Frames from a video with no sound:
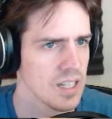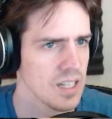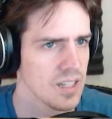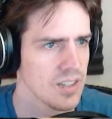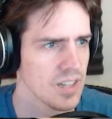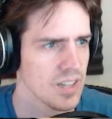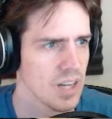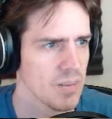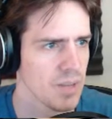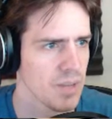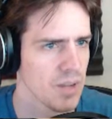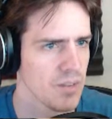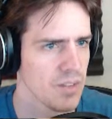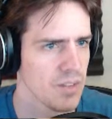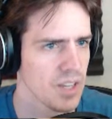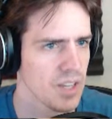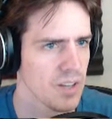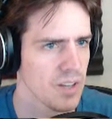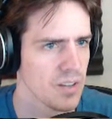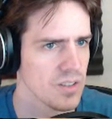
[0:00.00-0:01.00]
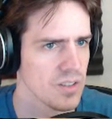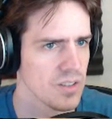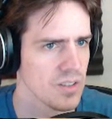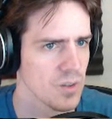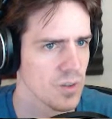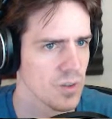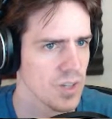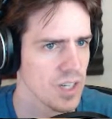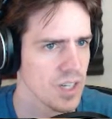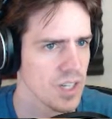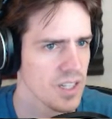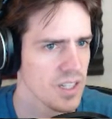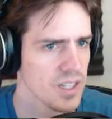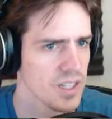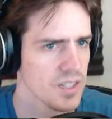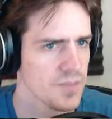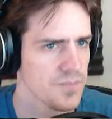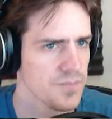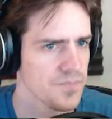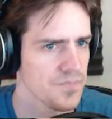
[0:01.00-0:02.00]
got time counting down.
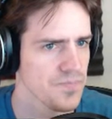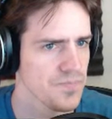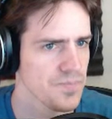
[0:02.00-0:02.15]
Okay.